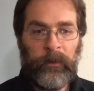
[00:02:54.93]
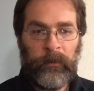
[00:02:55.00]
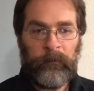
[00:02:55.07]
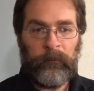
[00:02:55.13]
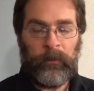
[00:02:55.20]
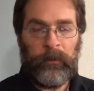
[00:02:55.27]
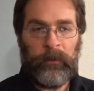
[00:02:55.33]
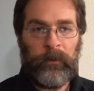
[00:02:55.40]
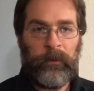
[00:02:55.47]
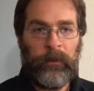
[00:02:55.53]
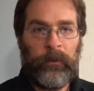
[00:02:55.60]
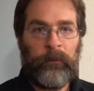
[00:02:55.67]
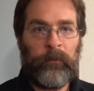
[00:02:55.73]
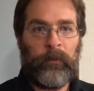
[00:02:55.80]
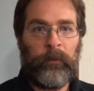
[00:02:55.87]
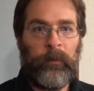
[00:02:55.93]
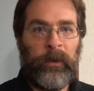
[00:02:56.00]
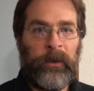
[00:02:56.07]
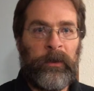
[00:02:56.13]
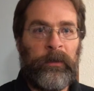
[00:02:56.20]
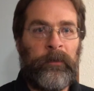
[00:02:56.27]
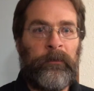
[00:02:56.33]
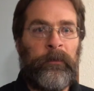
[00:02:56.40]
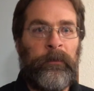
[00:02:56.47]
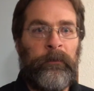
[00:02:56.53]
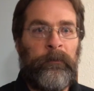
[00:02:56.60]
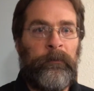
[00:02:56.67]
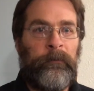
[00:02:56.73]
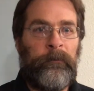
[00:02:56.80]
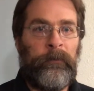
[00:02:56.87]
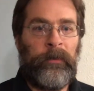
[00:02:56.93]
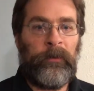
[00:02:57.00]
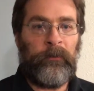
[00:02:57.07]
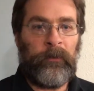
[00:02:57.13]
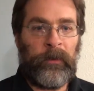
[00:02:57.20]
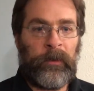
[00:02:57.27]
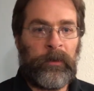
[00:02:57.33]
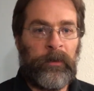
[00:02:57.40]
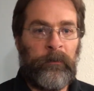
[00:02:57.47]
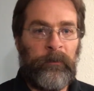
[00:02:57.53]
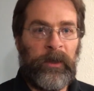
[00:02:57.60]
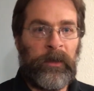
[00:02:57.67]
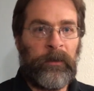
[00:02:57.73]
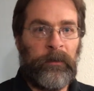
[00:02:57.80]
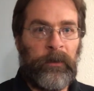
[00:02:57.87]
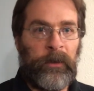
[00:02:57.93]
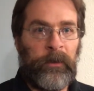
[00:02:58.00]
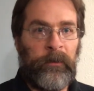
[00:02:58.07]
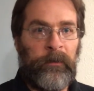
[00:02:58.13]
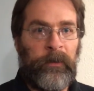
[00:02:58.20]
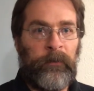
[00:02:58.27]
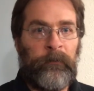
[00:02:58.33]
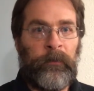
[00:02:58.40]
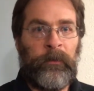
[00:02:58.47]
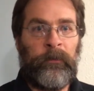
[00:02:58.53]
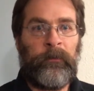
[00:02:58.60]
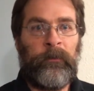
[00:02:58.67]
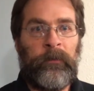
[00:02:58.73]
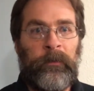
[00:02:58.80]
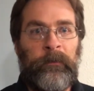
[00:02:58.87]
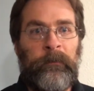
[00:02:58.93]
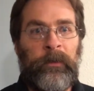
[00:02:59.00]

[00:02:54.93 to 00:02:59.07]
really overweight, it's not going to make a lot of difference that